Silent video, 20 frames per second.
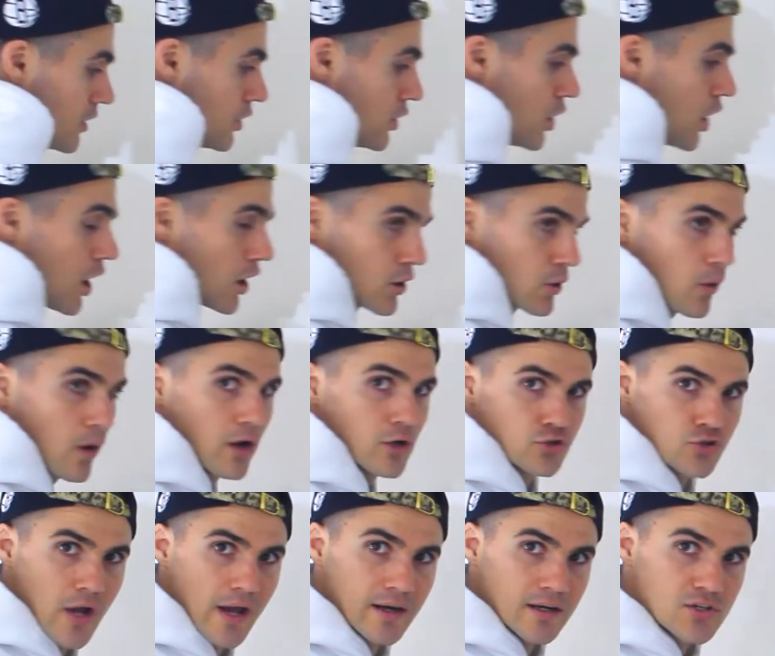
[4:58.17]

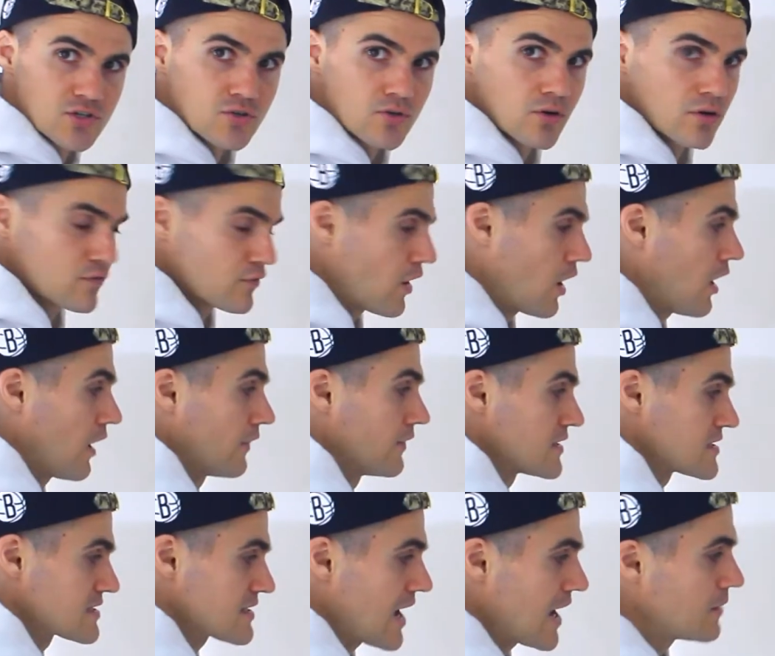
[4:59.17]
non-quadratics sort of on the
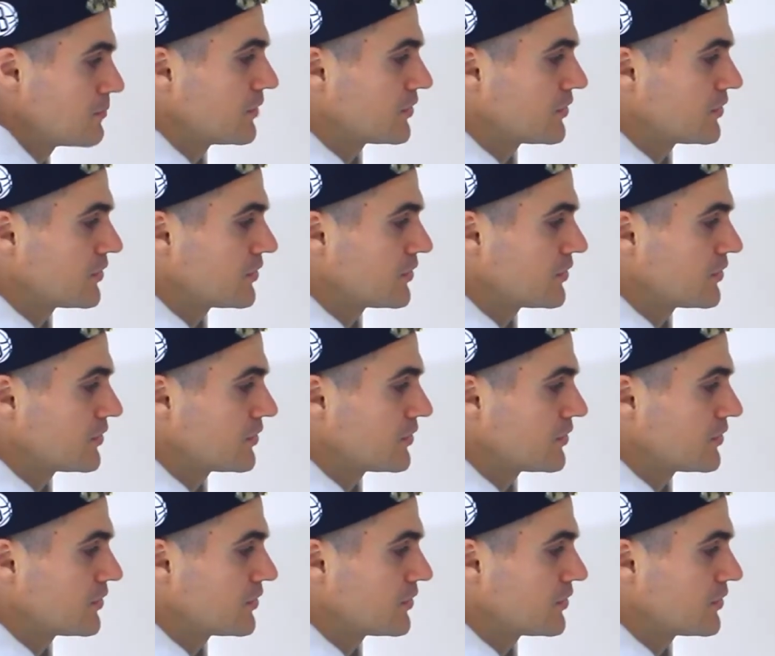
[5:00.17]
side,